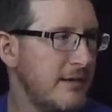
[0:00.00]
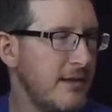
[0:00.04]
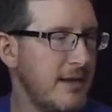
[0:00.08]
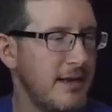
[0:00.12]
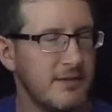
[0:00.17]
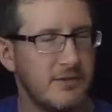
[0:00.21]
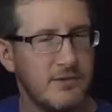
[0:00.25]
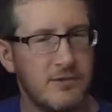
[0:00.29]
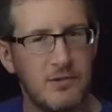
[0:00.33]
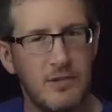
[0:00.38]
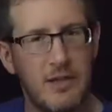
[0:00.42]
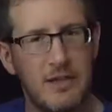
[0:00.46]

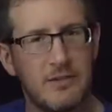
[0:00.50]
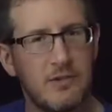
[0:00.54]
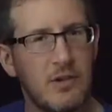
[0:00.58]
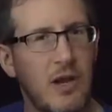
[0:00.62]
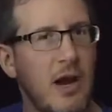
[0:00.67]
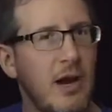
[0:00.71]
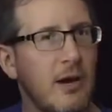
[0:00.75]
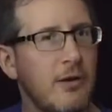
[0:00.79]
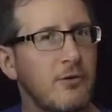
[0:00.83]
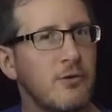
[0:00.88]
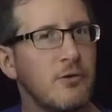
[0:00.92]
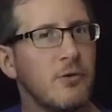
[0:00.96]
It's
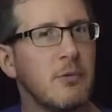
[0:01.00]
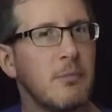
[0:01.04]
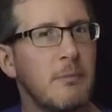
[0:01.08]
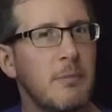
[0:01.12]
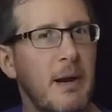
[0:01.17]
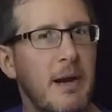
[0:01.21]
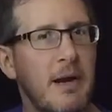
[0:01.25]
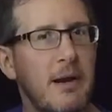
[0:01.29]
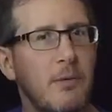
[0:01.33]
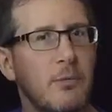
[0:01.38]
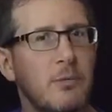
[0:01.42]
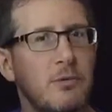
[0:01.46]
hard to
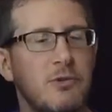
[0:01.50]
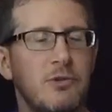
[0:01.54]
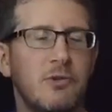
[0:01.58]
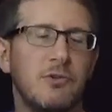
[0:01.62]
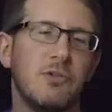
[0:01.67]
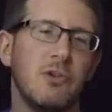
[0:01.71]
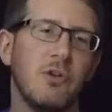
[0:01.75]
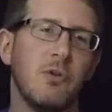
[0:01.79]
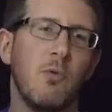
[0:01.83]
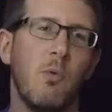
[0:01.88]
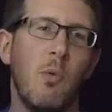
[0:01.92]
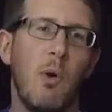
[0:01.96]
compare with
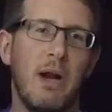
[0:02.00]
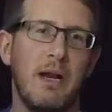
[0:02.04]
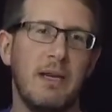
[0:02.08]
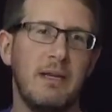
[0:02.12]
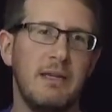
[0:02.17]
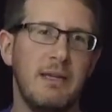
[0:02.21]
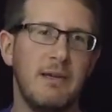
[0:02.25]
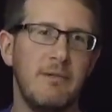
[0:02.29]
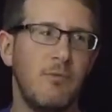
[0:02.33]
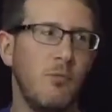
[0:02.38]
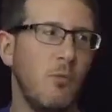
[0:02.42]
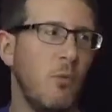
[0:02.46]
just a
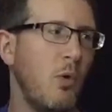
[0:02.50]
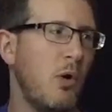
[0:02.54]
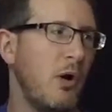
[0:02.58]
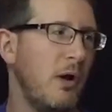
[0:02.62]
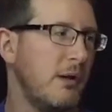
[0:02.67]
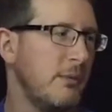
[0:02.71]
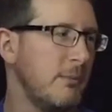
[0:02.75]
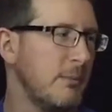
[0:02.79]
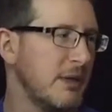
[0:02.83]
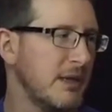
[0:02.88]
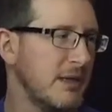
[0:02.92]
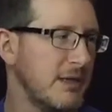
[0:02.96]
quantity of
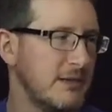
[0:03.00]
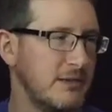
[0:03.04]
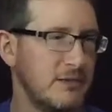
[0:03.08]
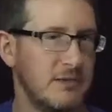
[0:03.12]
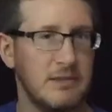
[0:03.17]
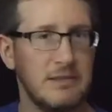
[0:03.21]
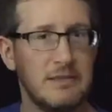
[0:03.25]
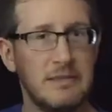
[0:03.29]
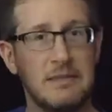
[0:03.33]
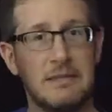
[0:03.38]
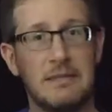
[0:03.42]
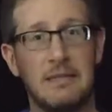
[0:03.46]
one, because
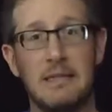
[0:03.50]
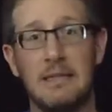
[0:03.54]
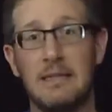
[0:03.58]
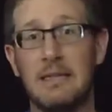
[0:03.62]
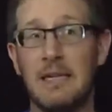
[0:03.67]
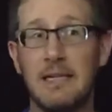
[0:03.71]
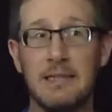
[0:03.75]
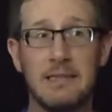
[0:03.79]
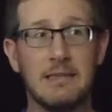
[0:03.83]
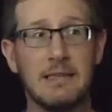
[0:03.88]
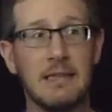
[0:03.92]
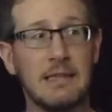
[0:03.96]

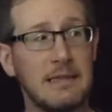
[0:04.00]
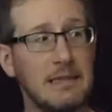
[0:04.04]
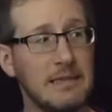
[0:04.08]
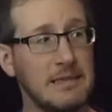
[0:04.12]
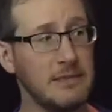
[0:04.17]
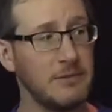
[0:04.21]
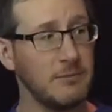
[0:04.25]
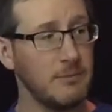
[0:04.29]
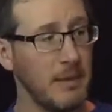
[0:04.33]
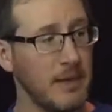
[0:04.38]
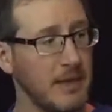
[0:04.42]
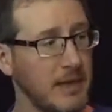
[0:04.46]
statistically
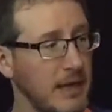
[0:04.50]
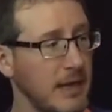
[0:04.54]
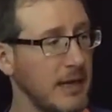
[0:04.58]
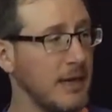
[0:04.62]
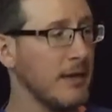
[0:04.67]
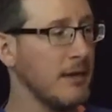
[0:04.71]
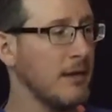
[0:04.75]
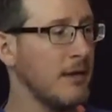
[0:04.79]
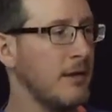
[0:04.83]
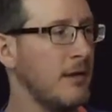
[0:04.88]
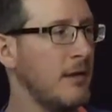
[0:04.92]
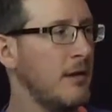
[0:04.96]

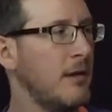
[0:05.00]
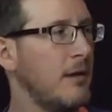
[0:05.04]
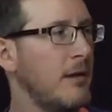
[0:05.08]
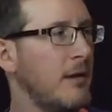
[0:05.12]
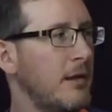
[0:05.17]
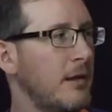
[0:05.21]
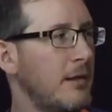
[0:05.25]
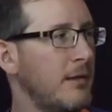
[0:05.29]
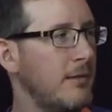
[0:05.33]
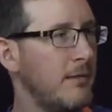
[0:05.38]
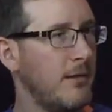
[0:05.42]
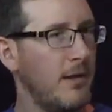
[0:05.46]
speaking,
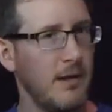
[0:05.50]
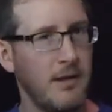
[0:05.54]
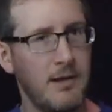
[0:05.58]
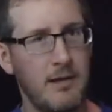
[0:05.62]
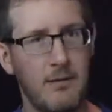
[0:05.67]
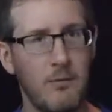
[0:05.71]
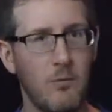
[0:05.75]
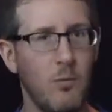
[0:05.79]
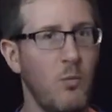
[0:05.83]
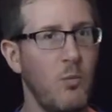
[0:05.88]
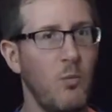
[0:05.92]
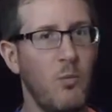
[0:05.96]

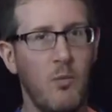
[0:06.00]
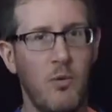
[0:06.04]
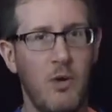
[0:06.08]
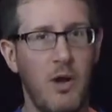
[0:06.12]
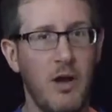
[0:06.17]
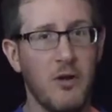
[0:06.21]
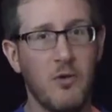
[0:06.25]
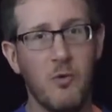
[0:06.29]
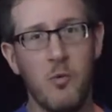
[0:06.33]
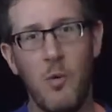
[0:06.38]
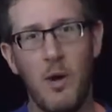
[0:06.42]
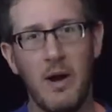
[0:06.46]

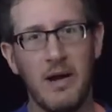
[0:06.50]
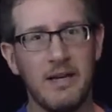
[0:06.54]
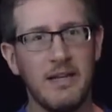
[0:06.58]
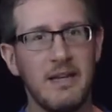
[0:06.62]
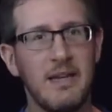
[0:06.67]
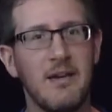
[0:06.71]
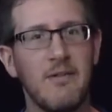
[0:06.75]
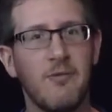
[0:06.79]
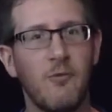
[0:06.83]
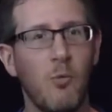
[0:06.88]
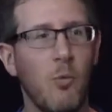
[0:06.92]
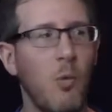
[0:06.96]
a
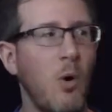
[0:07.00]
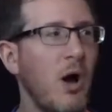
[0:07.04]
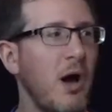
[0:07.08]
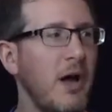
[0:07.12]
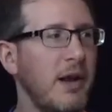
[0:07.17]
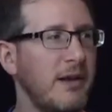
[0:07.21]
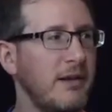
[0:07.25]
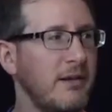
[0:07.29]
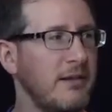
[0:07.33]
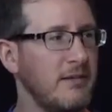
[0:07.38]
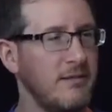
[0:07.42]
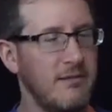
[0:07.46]
quantity of
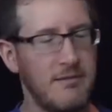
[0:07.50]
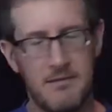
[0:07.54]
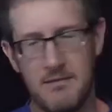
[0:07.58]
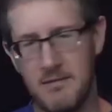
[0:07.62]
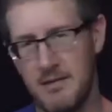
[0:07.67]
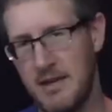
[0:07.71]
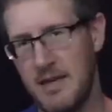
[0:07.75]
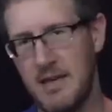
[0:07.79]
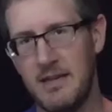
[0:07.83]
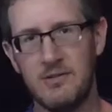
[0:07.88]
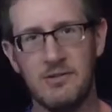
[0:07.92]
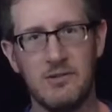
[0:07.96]
one
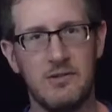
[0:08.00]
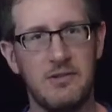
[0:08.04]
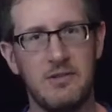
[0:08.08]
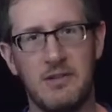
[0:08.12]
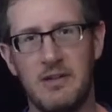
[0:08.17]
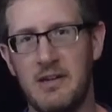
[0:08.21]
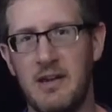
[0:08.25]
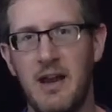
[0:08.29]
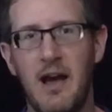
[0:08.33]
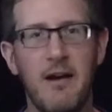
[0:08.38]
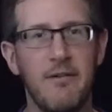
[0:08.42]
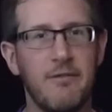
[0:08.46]
isn't
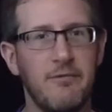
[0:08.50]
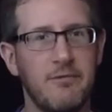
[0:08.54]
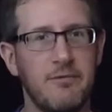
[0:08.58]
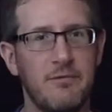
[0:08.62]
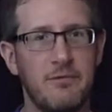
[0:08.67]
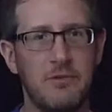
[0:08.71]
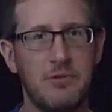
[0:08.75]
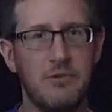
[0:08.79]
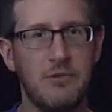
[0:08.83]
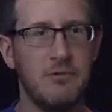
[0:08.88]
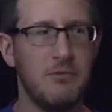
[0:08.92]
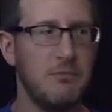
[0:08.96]
enough
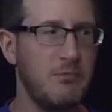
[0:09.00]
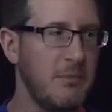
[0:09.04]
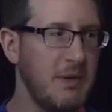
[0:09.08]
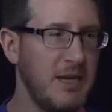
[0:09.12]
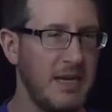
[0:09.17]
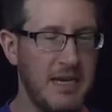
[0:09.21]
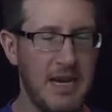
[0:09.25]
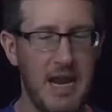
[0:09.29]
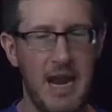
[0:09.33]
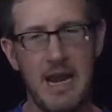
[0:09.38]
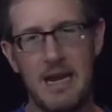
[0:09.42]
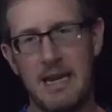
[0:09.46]
to
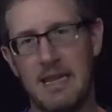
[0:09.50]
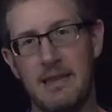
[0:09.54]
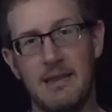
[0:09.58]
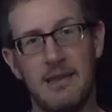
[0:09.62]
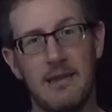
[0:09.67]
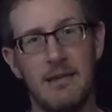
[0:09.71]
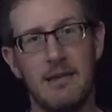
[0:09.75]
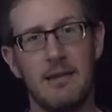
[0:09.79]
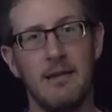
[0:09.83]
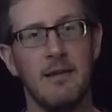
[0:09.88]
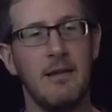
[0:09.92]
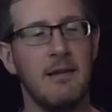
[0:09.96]
mean
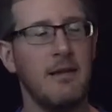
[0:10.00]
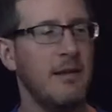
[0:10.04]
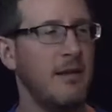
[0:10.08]
anything.